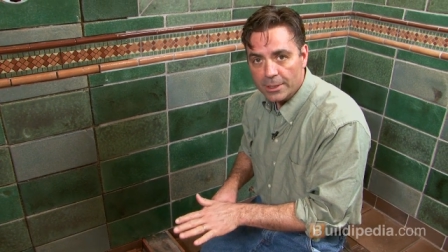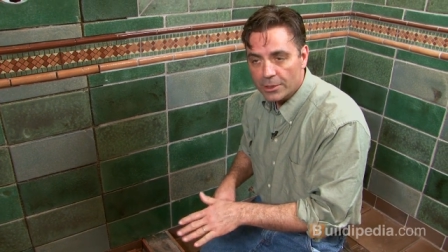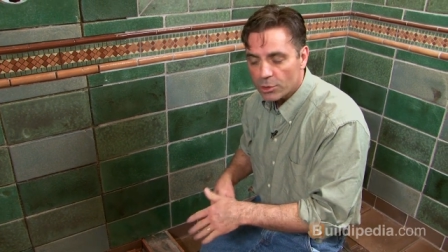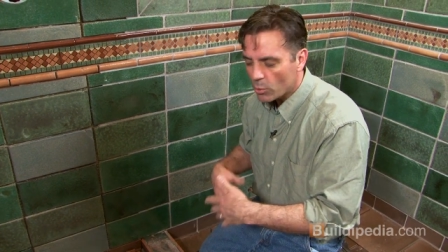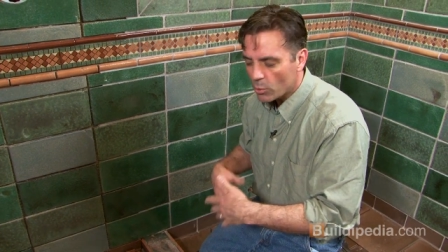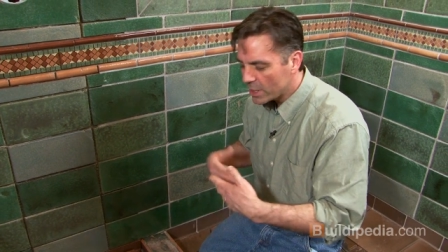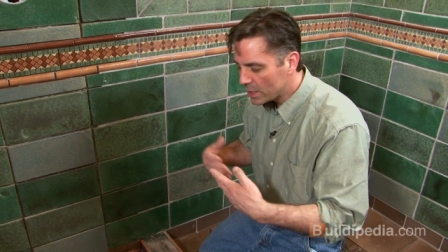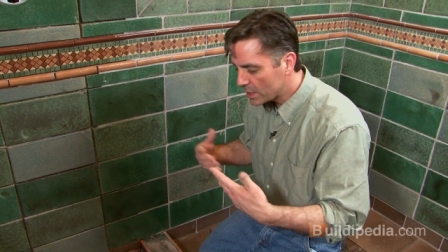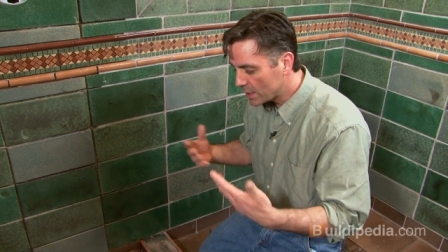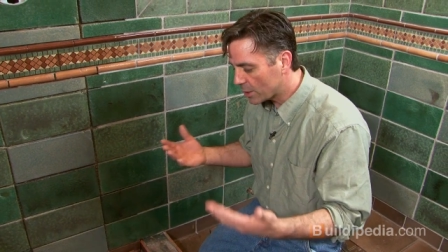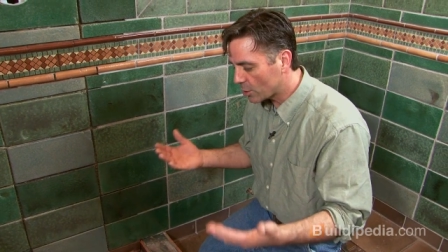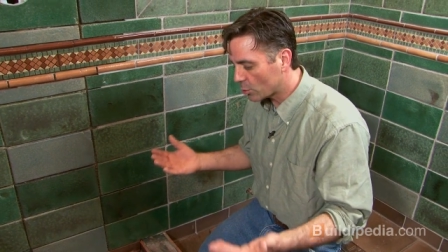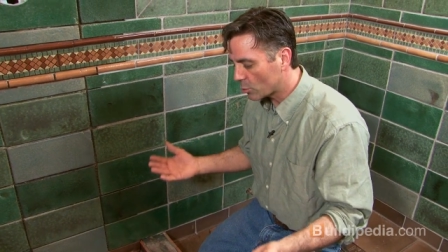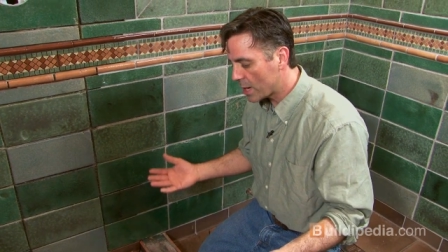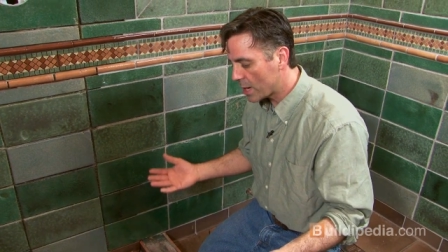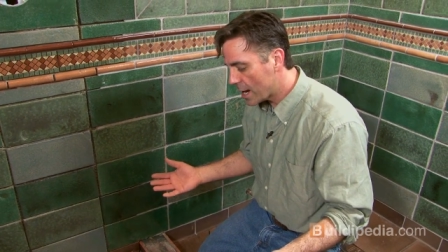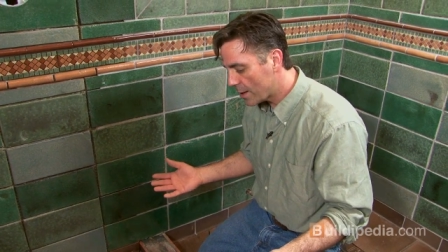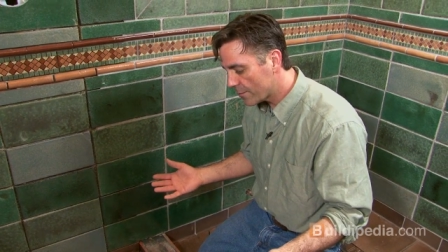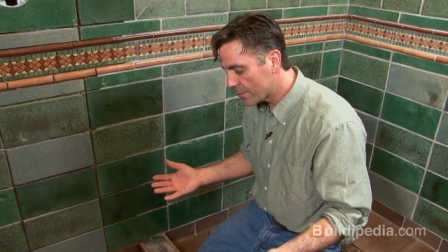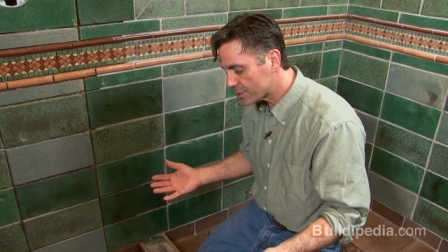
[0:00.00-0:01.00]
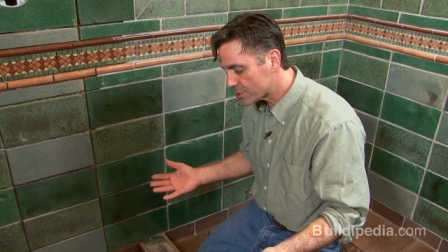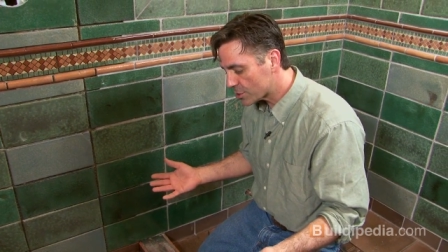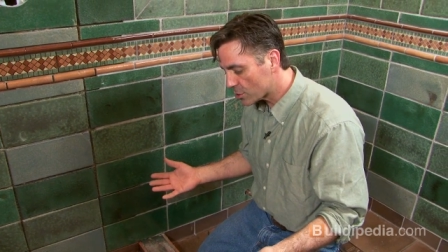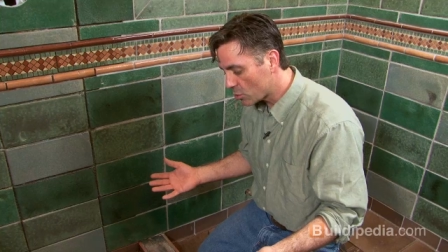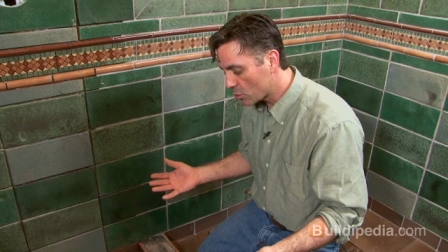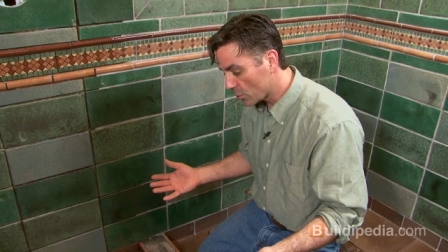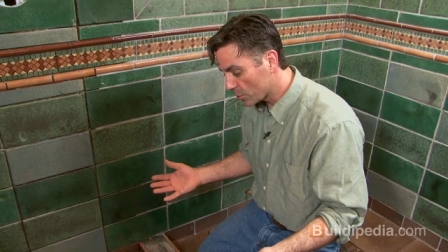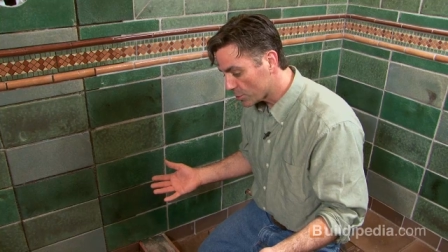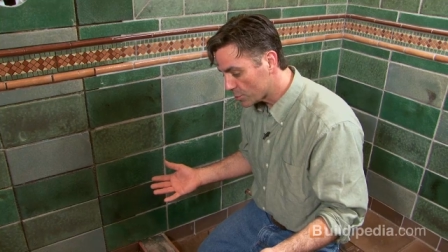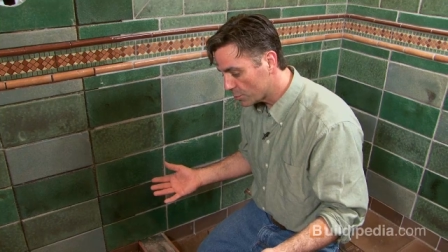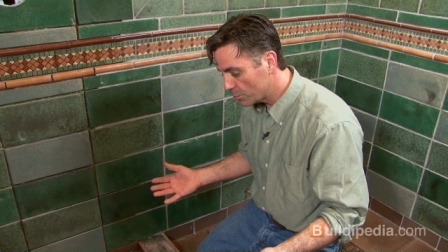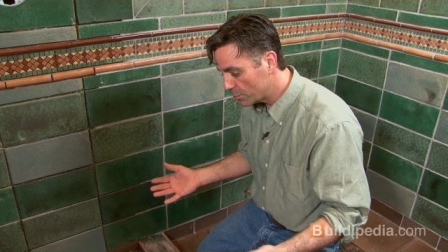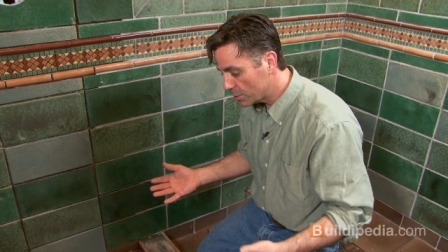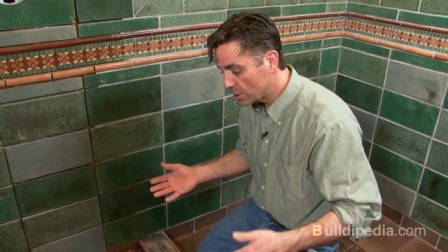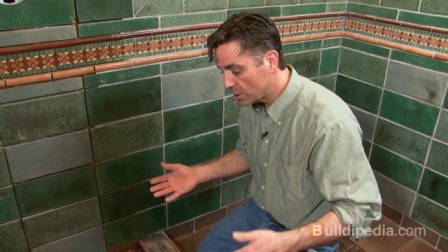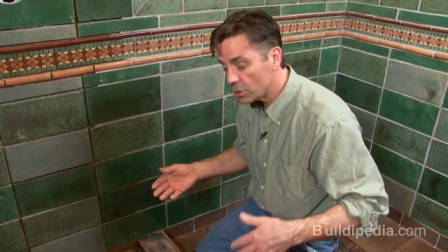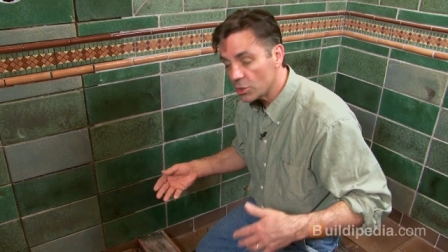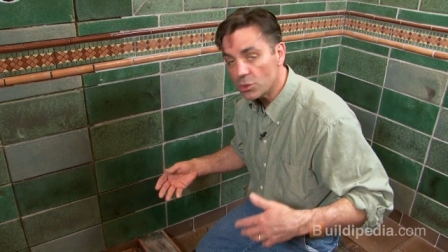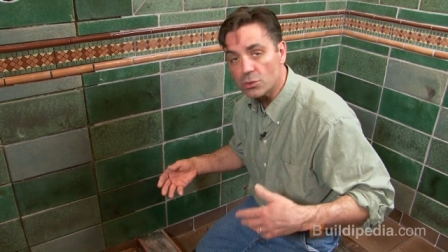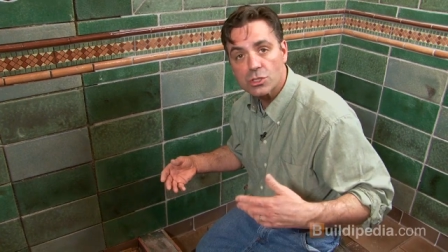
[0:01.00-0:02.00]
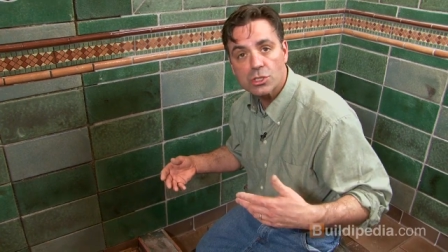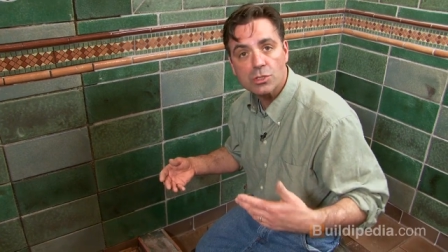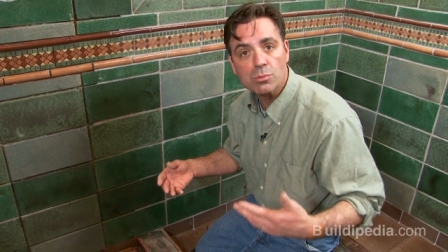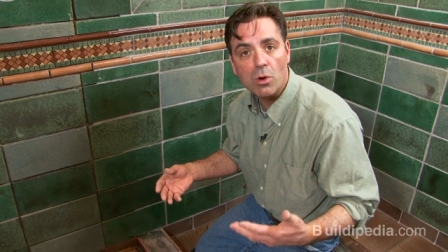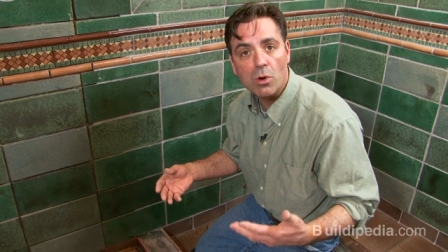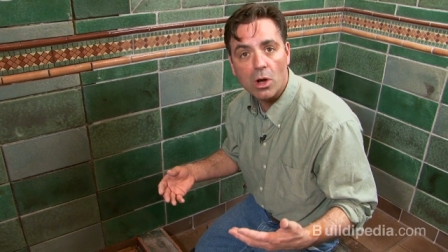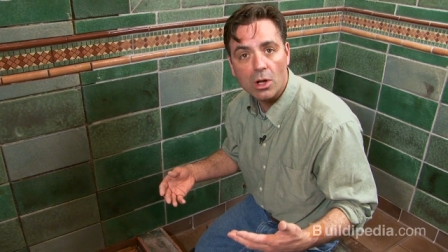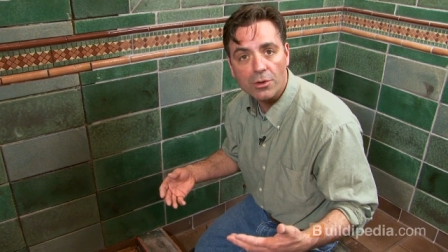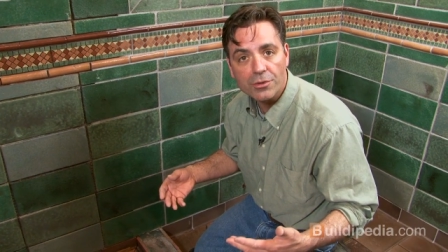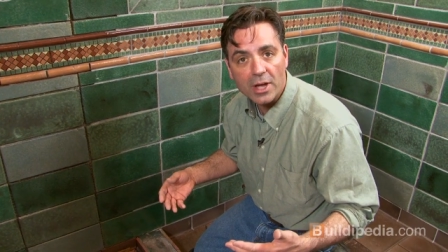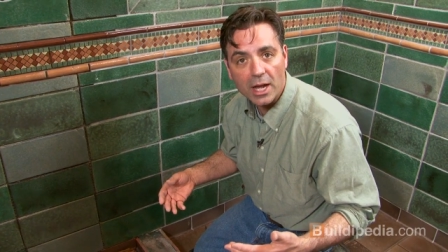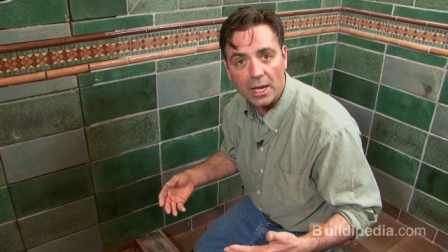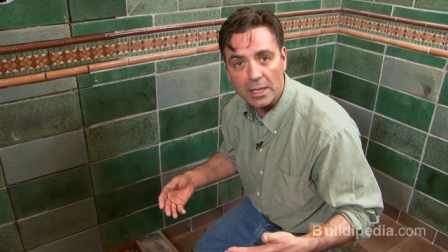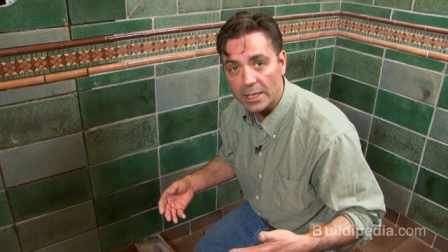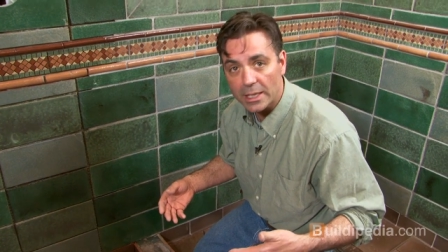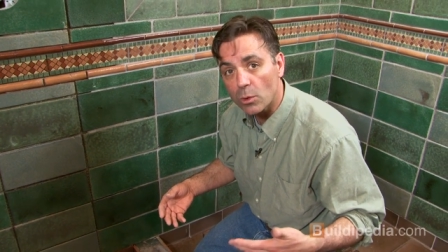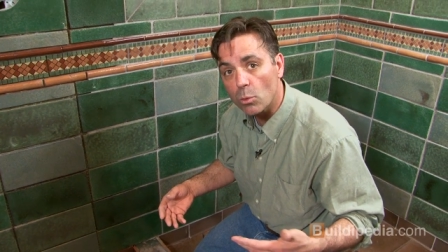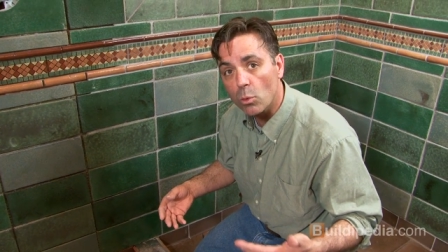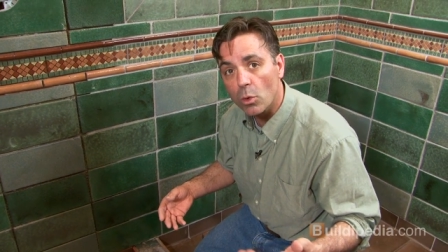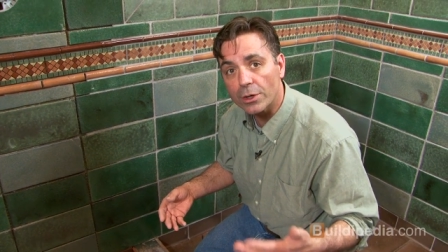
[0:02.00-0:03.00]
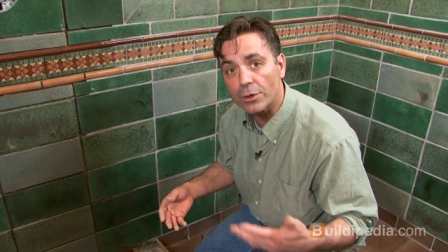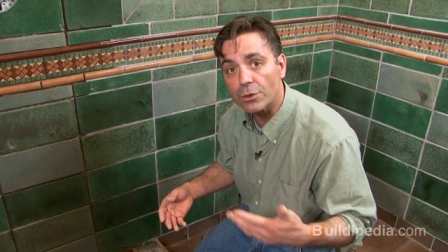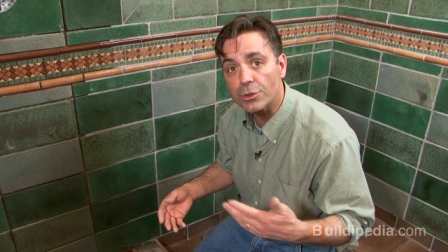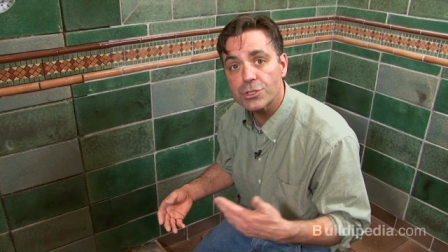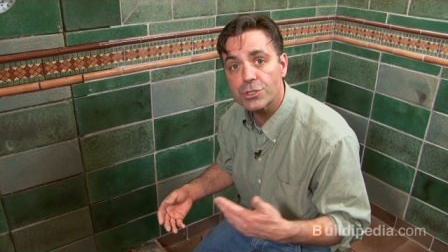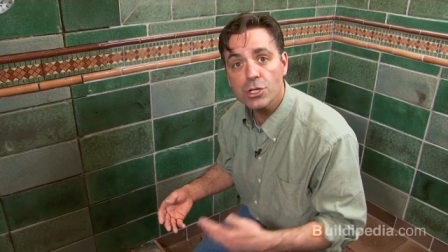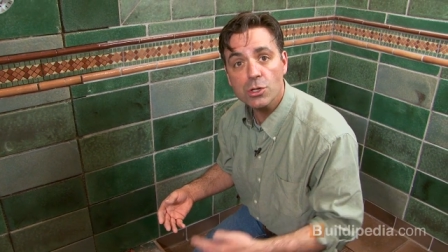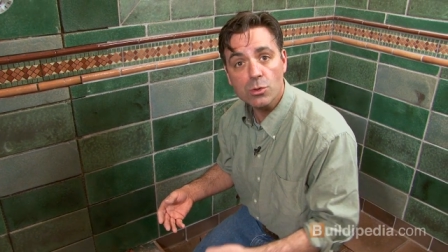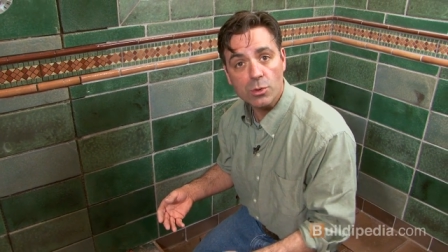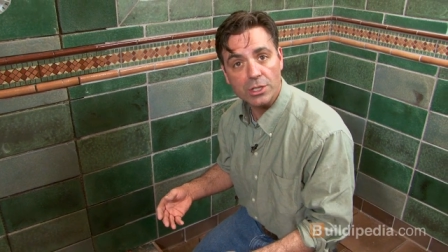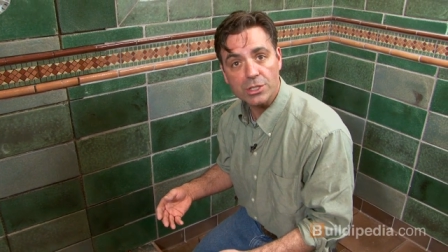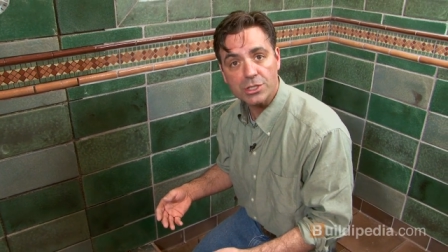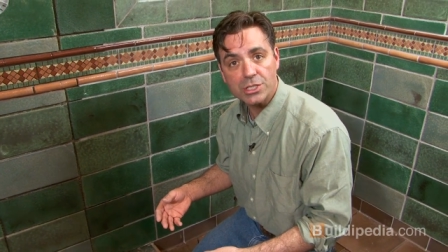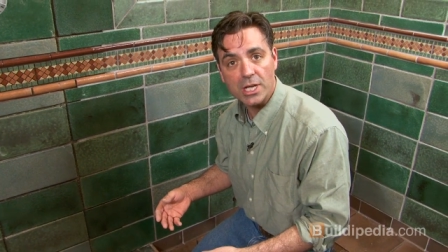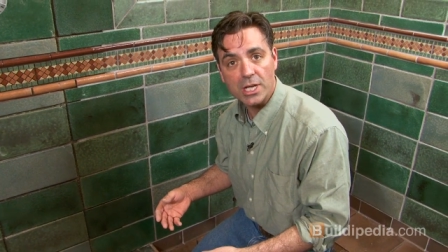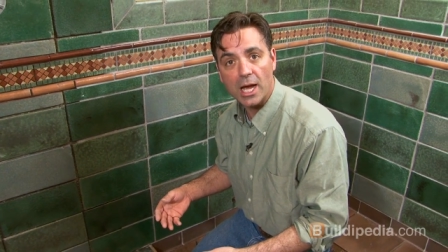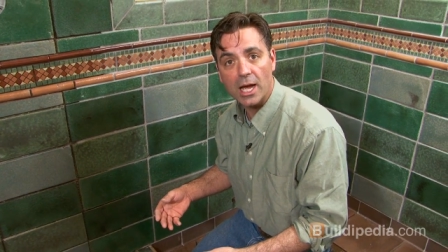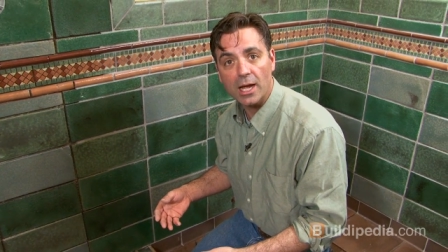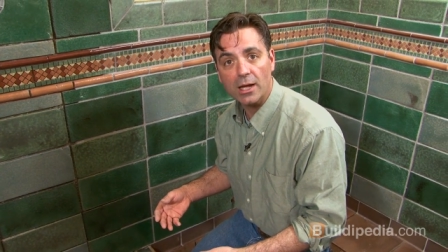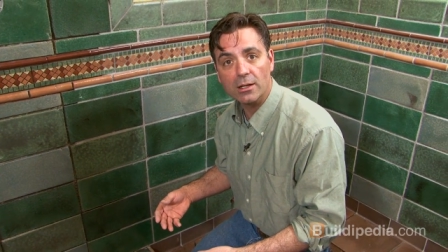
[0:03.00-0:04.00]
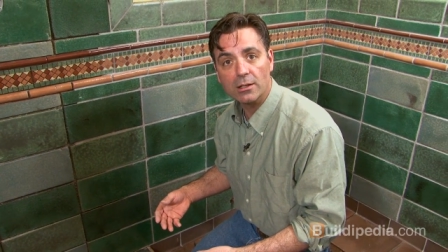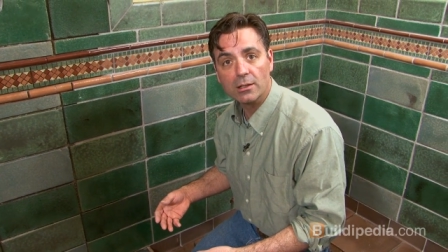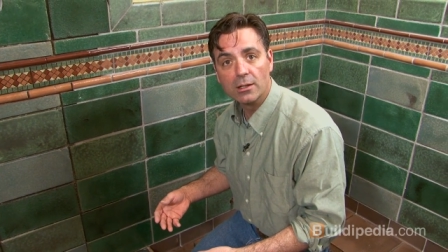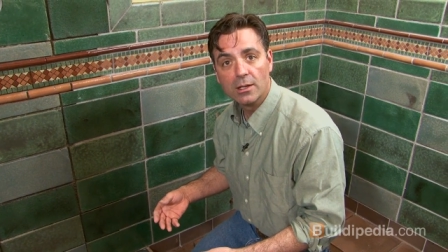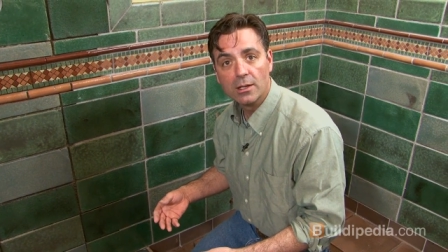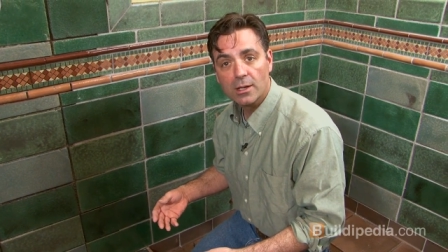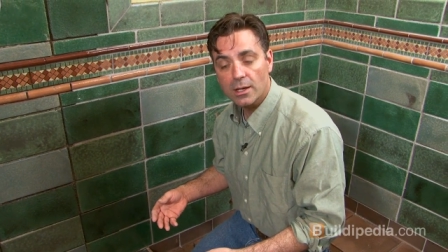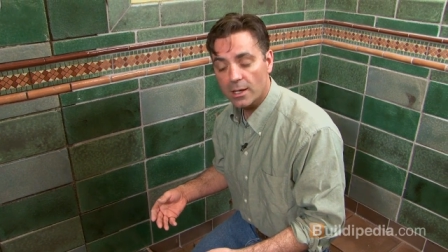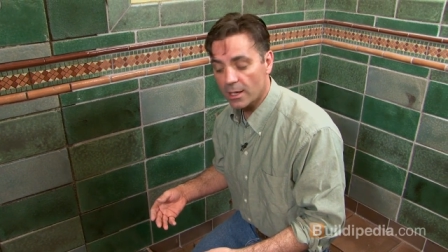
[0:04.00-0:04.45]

The way to get around this, of course, would be to use small tile, like 1 or 2 inch tile,